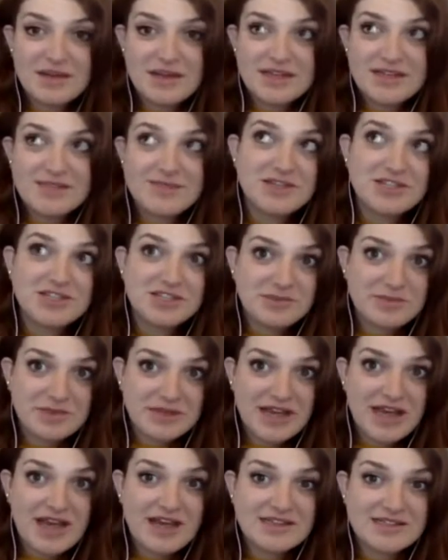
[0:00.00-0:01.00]
especially
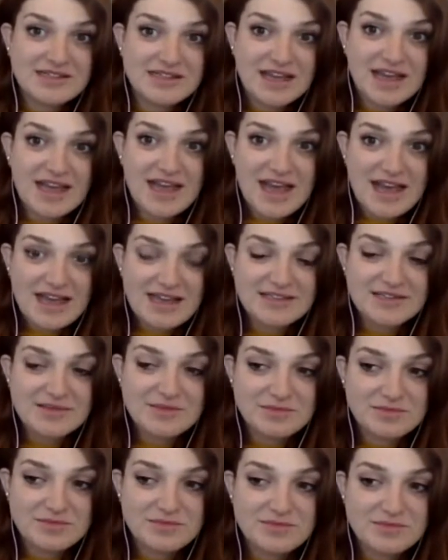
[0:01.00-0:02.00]
because like I had
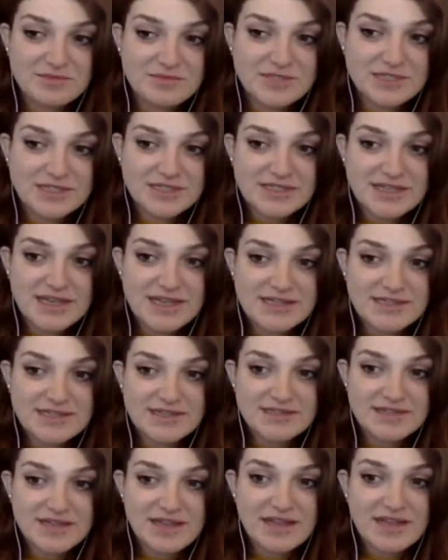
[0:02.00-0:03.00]
some success
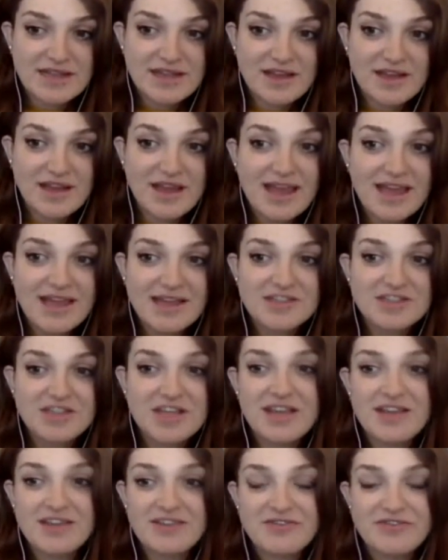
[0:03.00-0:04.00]
at a young age,
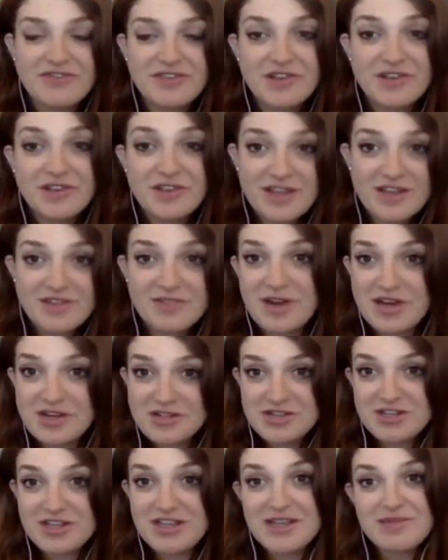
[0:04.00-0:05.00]
I feel a lot of pressure
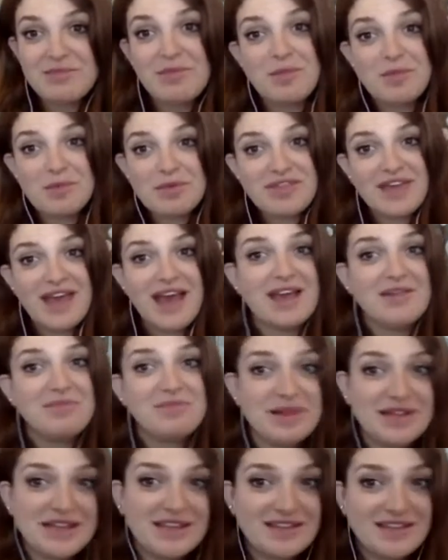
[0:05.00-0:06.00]
to keep up with that.
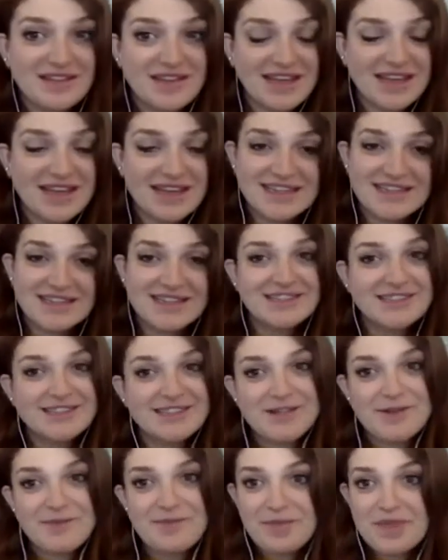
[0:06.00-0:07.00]
But like
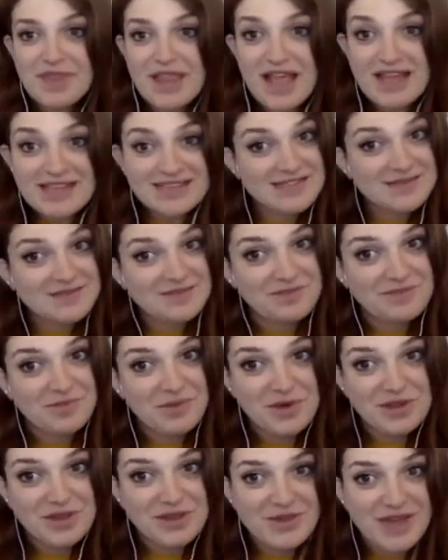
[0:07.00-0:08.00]
at some
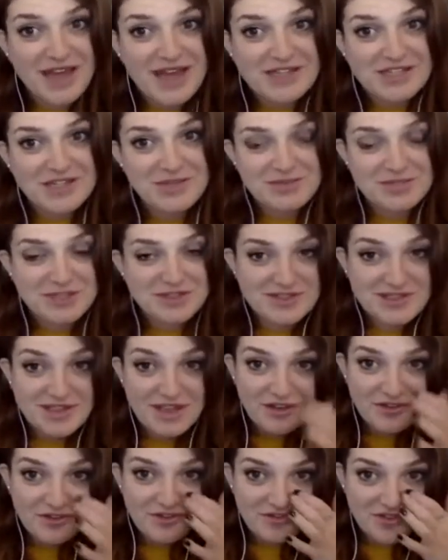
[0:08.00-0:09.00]
point you catch up to
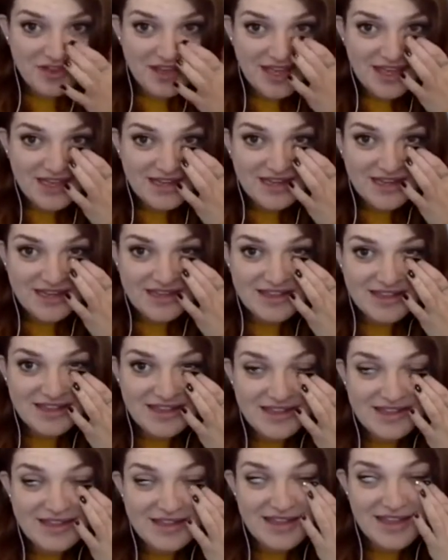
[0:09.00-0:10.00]
yourself, and I
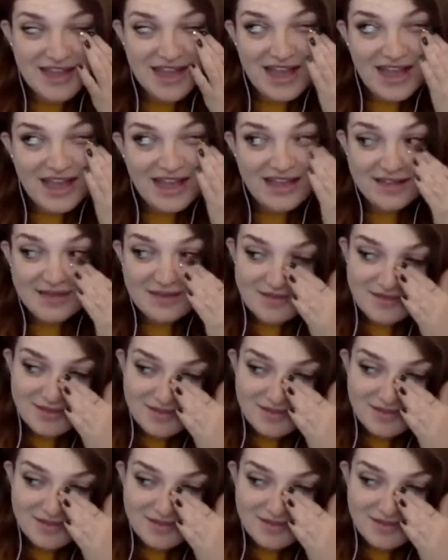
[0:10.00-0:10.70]
think that I